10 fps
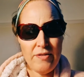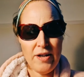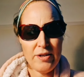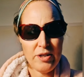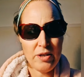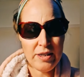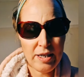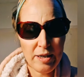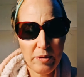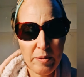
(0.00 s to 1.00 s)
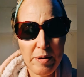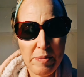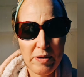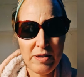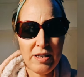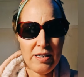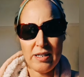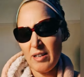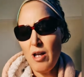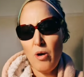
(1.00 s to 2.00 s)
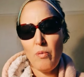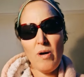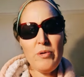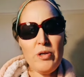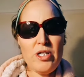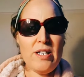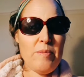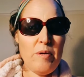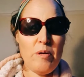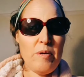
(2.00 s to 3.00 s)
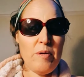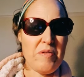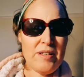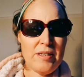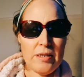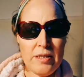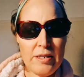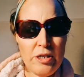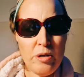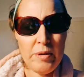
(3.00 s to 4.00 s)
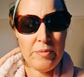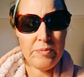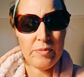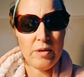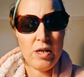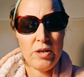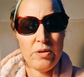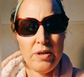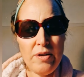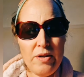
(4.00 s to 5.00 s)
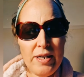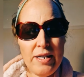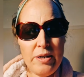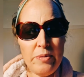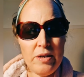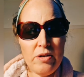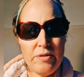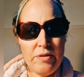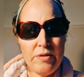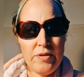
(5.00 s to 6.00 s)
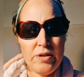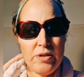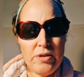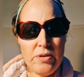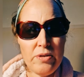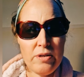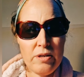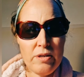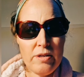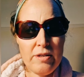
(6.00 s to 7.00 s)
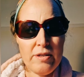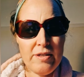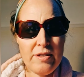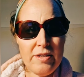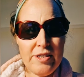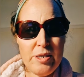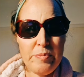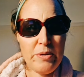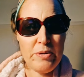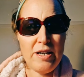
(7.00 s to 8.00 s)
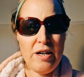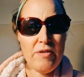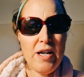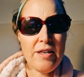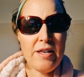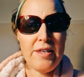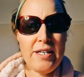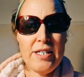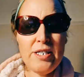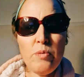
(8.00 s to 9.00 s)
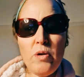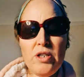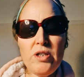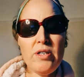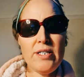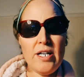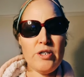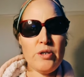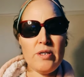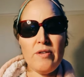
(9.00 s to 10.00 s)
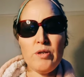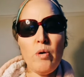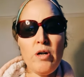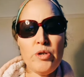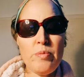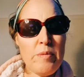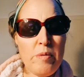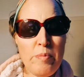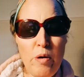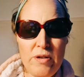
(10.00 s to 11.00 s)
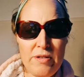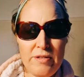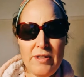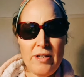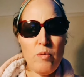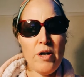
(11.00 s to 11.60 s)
Love how you don't care what people think. Why would you care about what people think? You know what I mean? You'll never get anywhere in life if you do. Just be yourself. The thing is, what you need to ask yourself is, why do people bother?